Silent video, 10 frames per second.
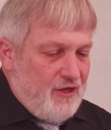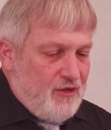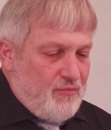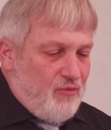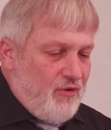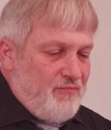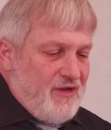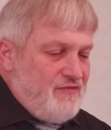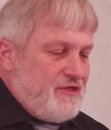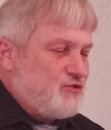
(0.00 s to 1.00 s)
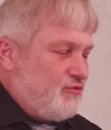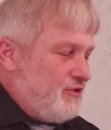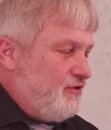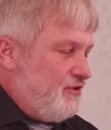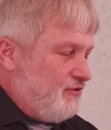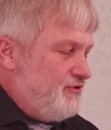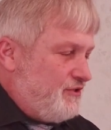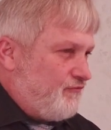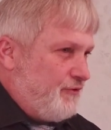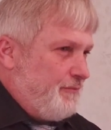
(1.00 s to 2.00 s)
But what made this one a little
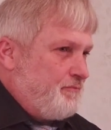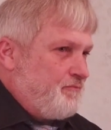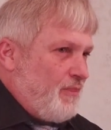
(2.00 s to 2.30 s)
different